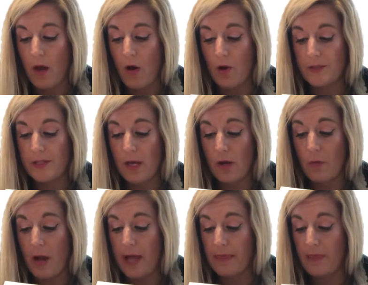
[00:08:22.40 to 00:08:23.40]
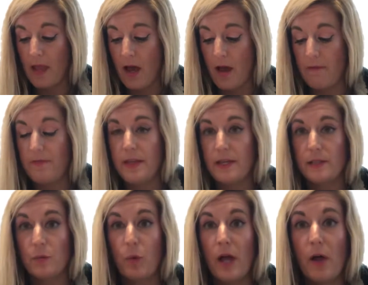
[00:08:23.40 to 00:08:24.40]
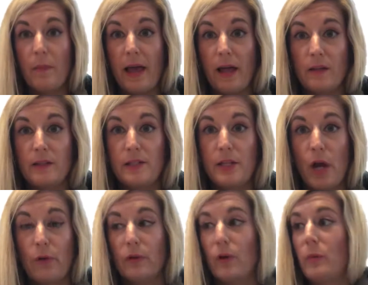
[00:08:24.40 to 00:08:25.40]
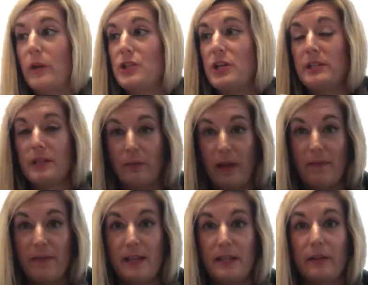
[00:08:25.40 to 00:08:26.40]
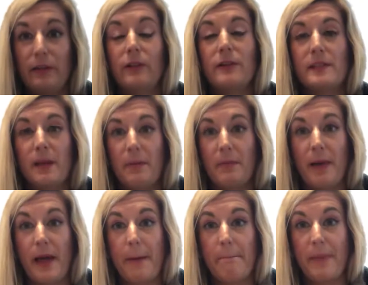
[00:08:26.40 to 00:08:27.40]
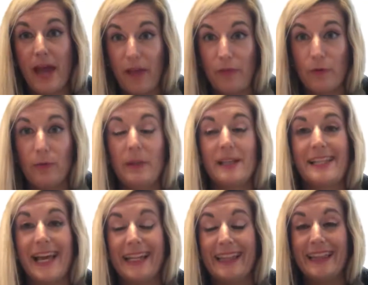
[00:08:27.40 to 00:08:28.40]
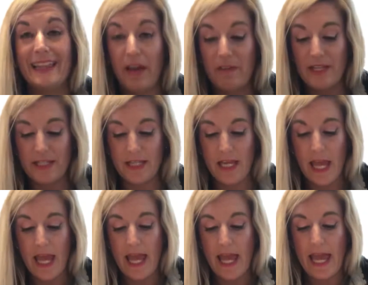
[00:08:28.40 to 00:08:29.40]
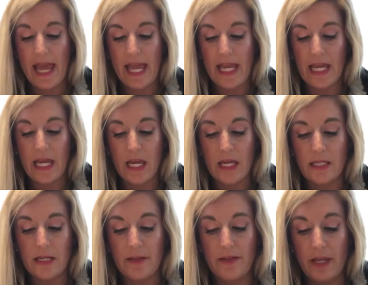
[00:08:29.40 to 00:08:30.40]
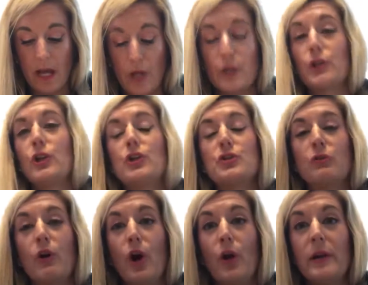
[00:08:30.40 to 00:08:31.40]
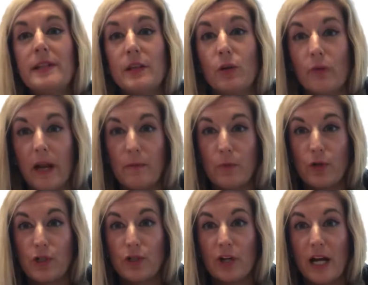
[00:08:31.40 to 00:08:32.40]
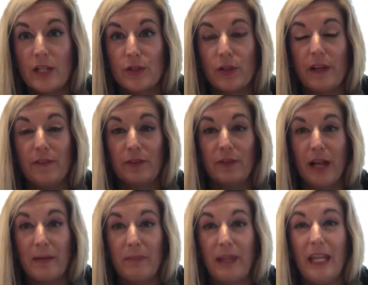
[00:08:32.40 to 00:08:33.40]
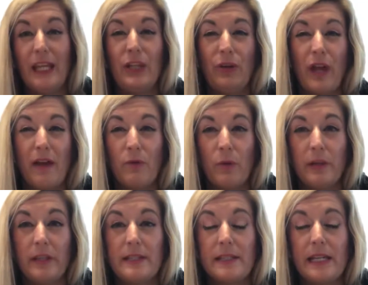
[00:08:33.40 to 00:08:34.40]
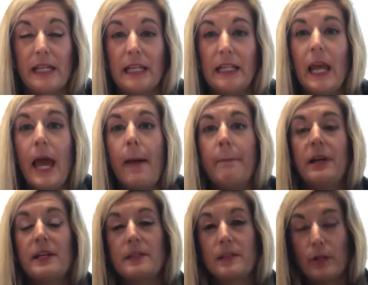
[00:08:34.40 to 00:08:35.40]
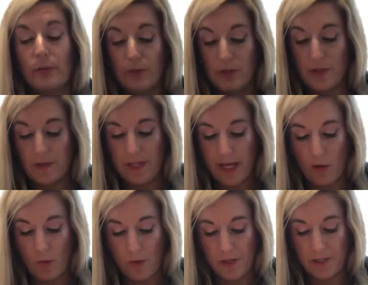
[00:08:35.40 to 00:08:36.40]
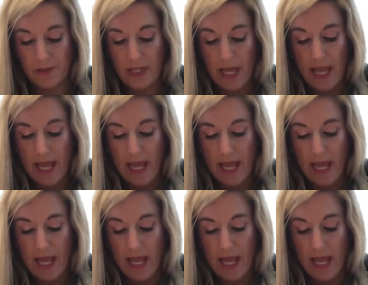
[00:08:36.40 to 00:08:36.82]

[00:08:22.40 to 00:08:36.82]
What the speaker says: also, I love this well balanced toner, which I don't have that down here. It's up in my bathroom because I love it. And the Under Control is a great moisturizer if you're like me and you have oily skin, because it's going to reduce that oil.